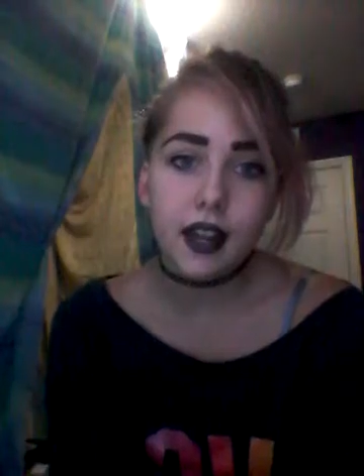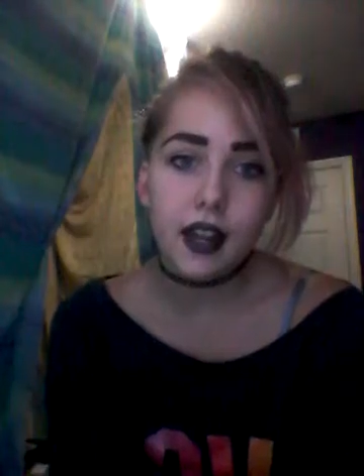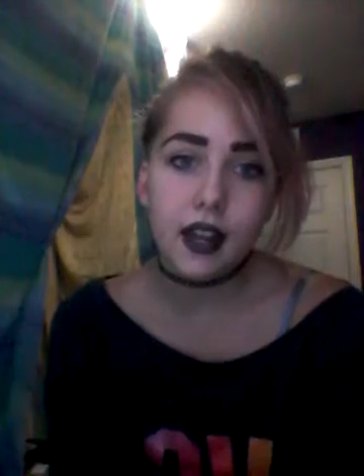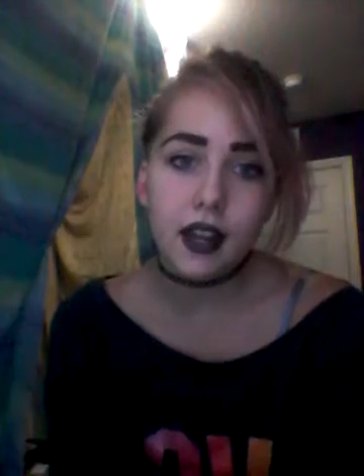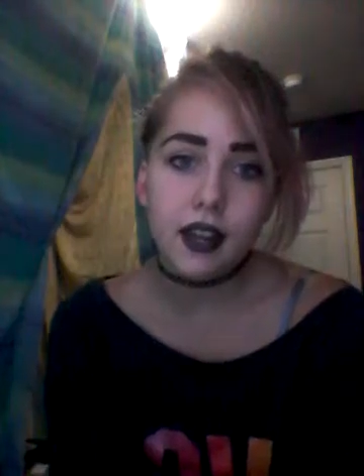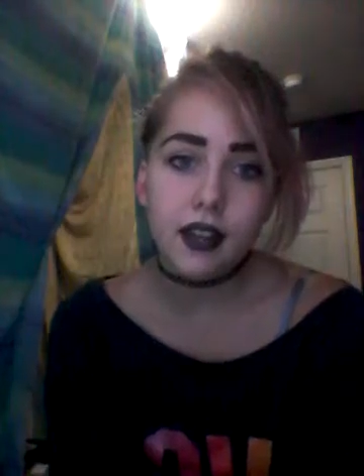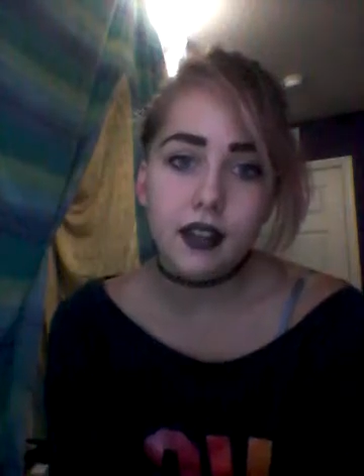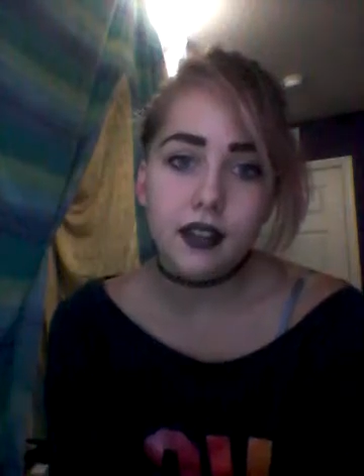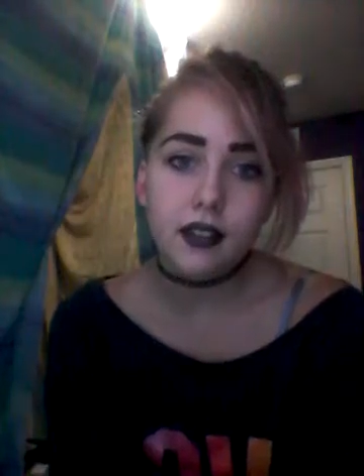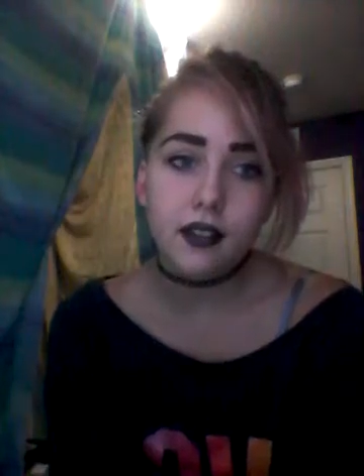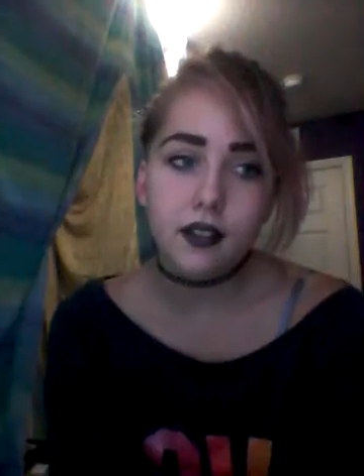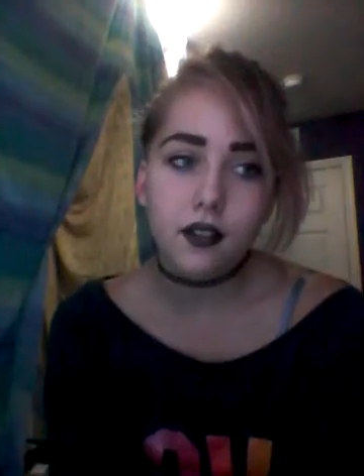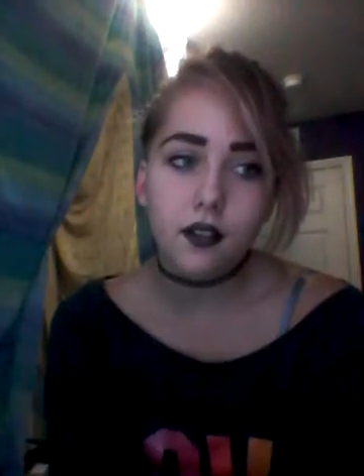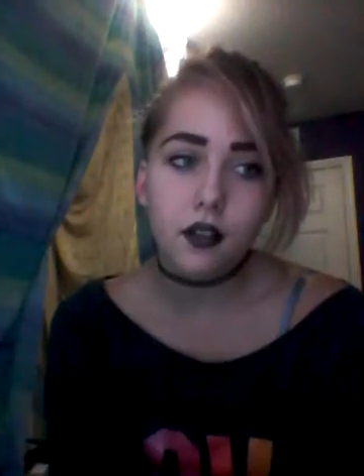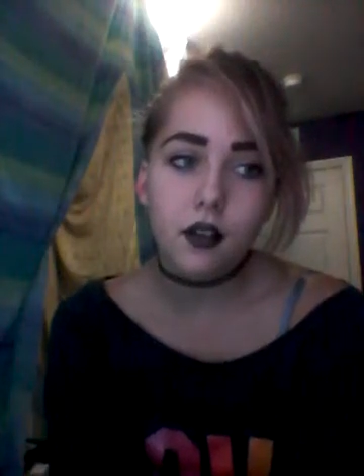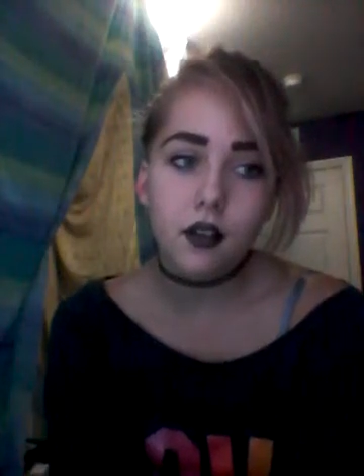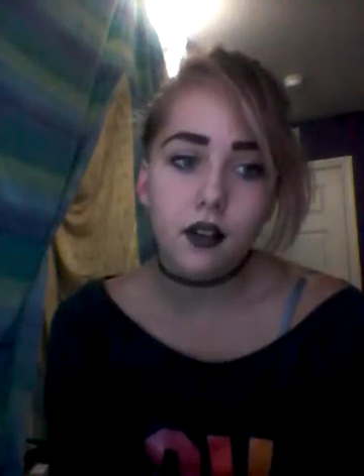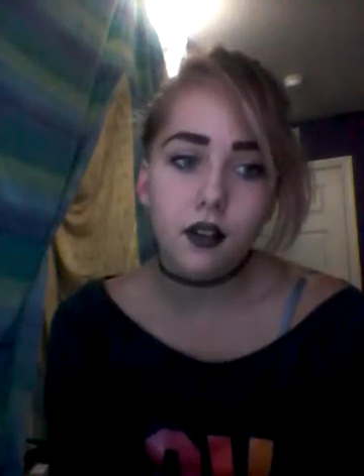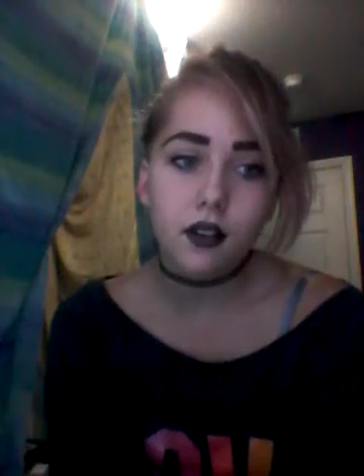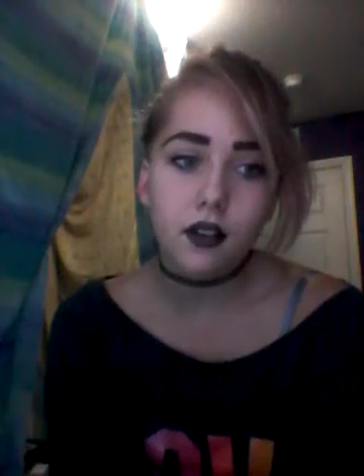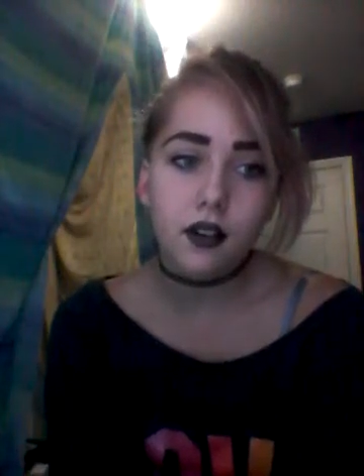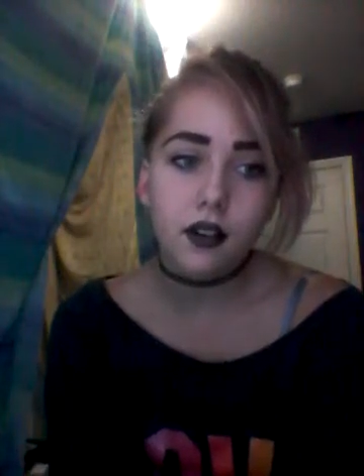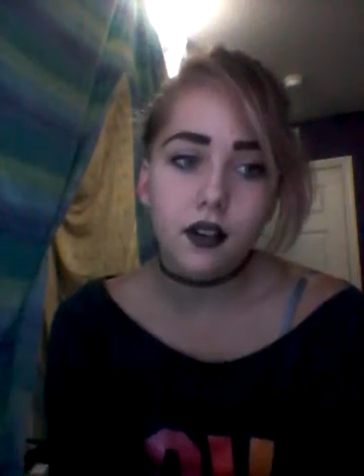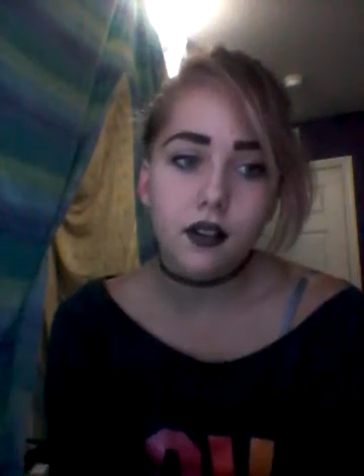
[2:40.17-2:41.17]
and
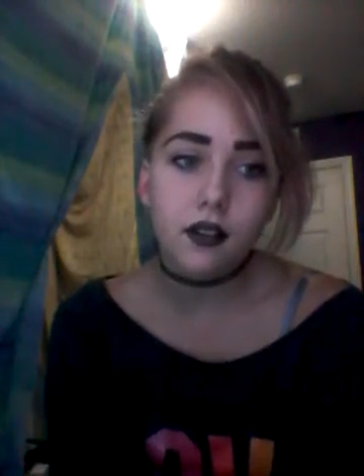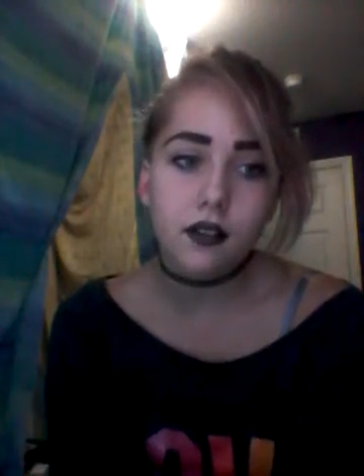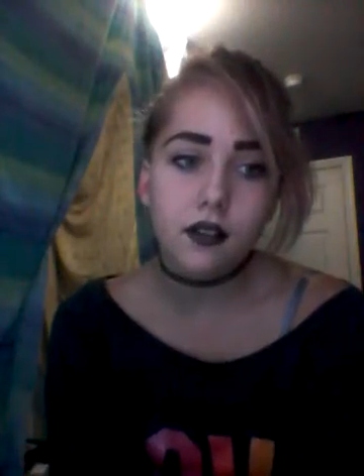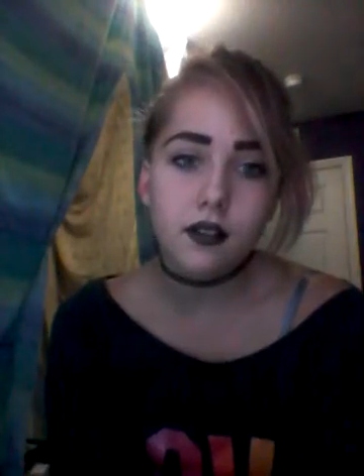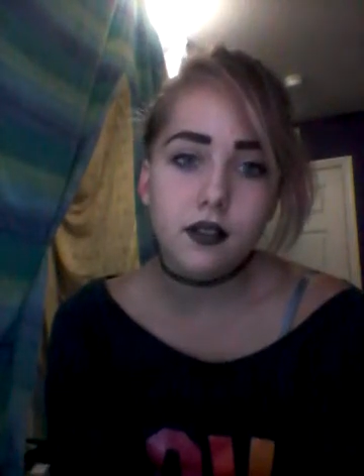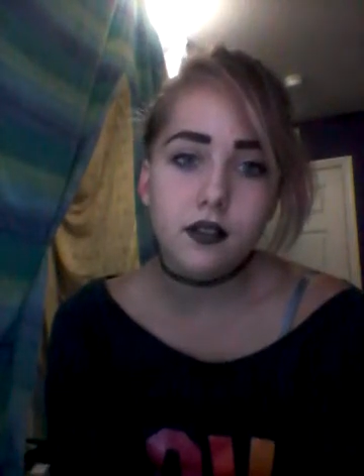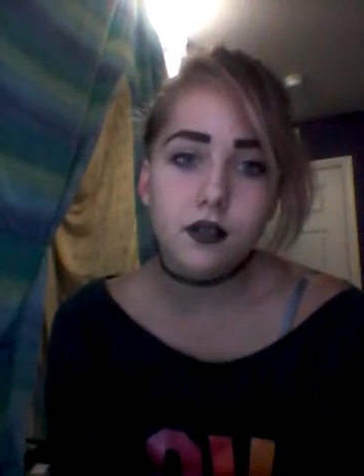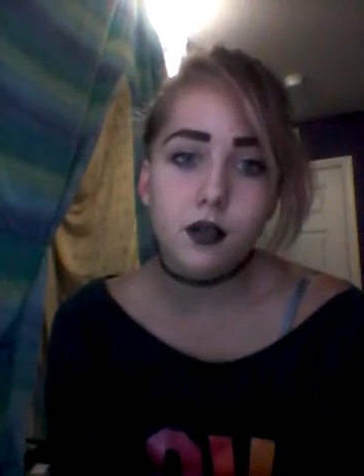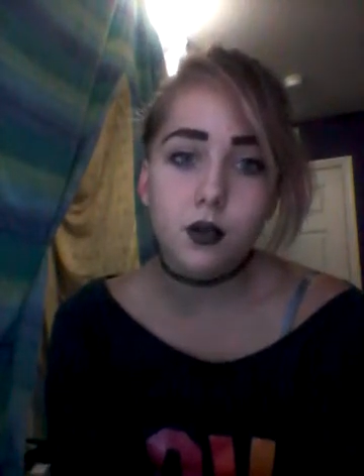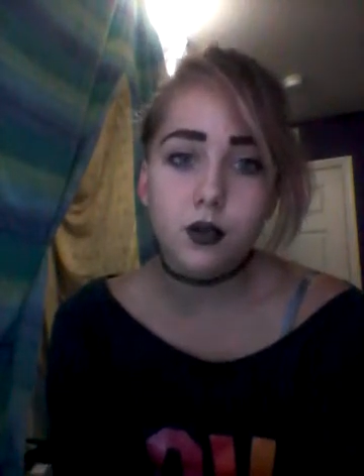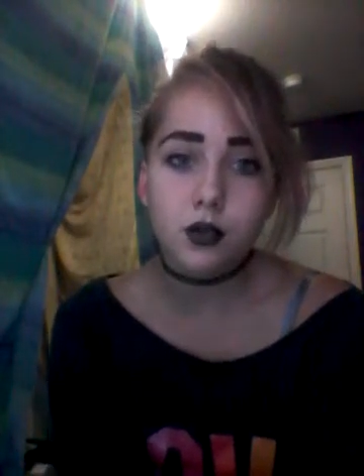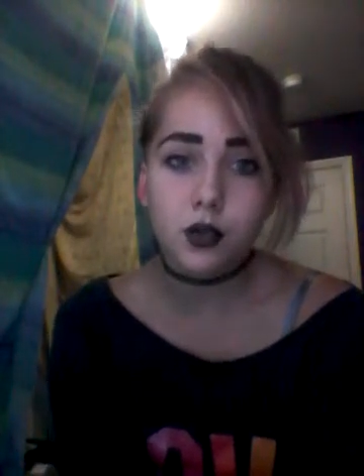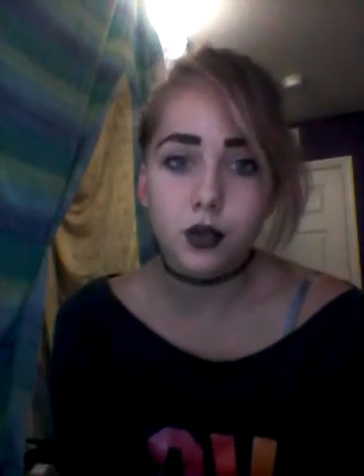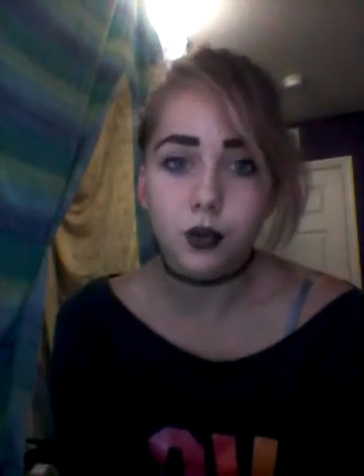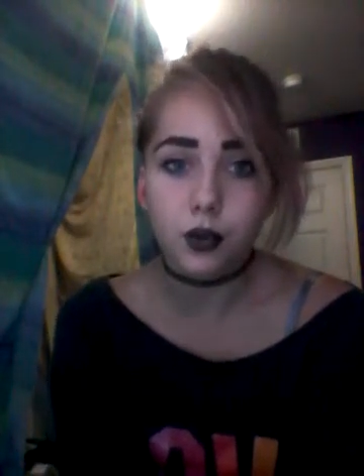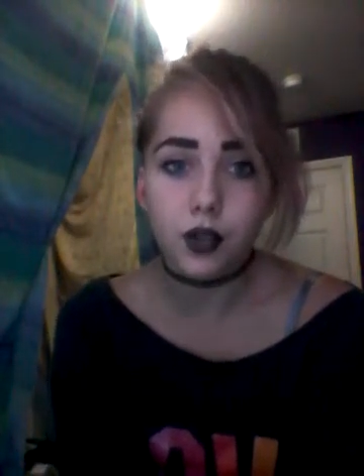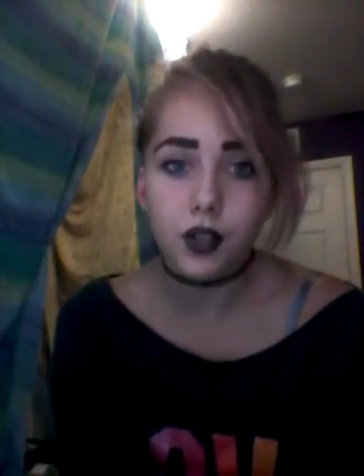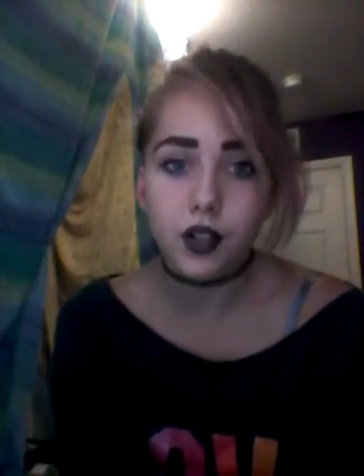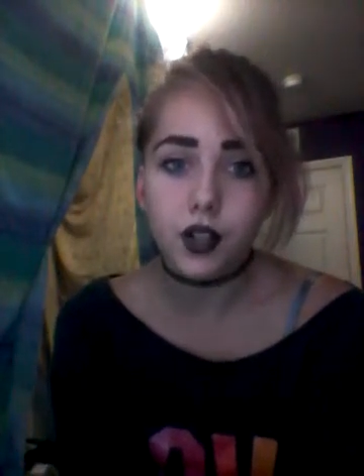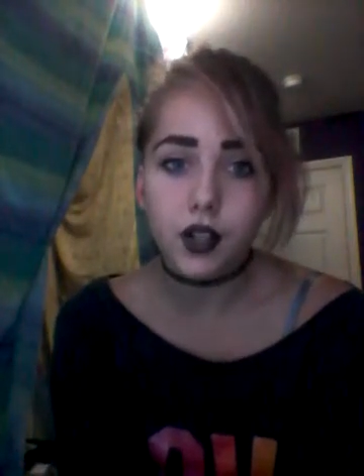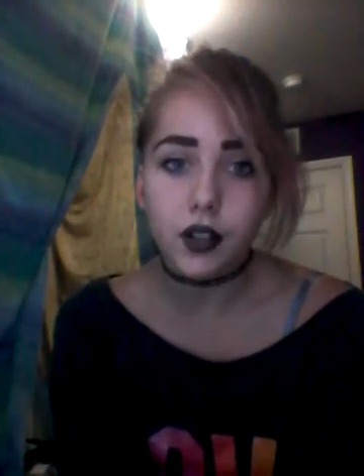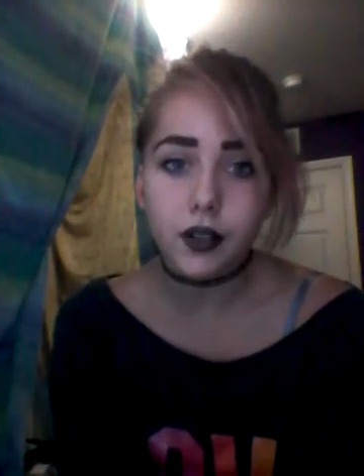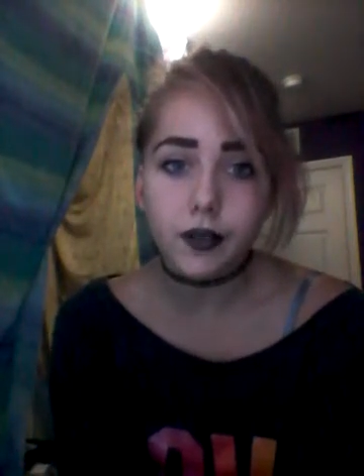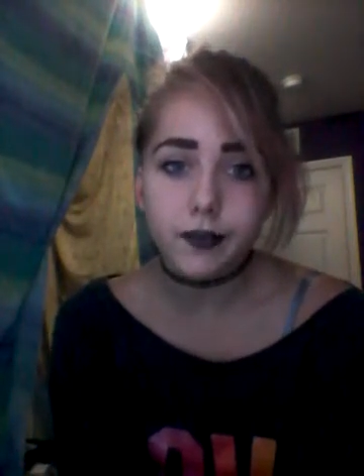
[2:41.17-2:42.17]
our social
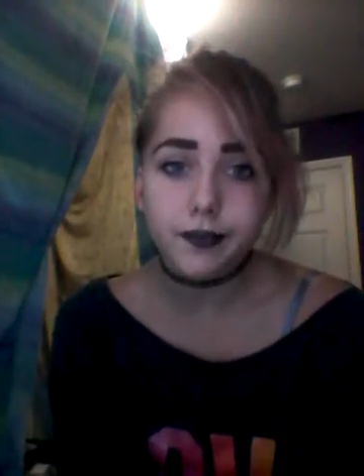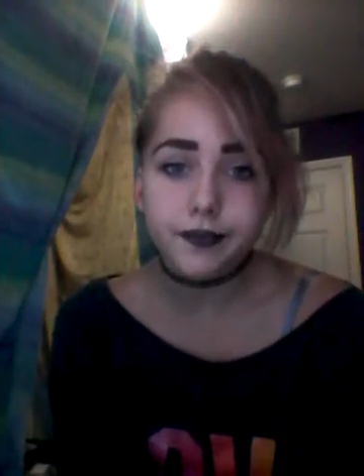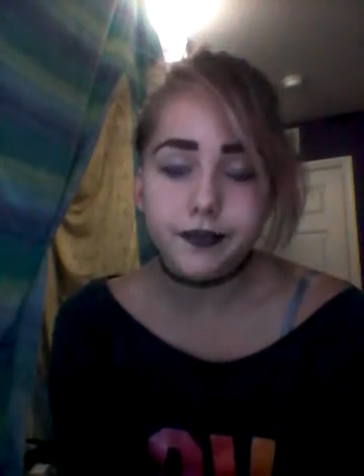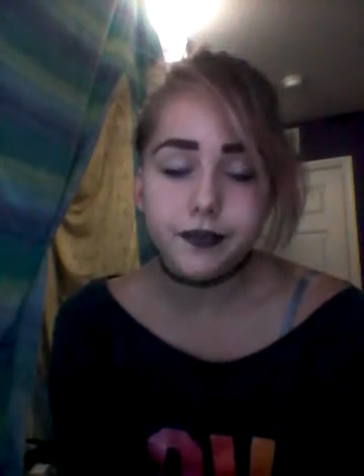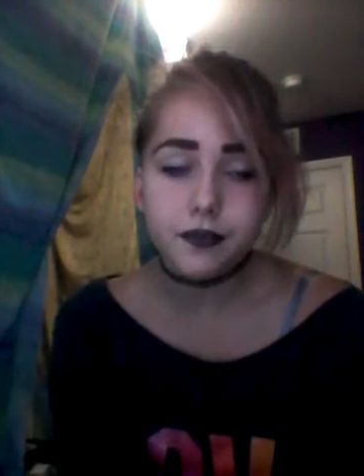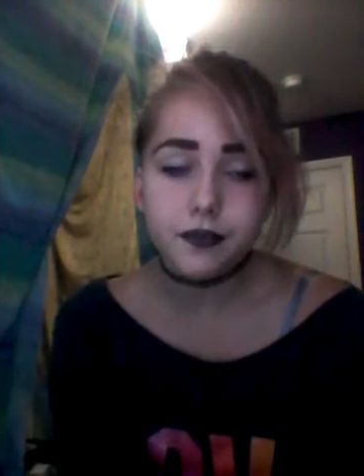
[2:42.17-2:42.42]
worker,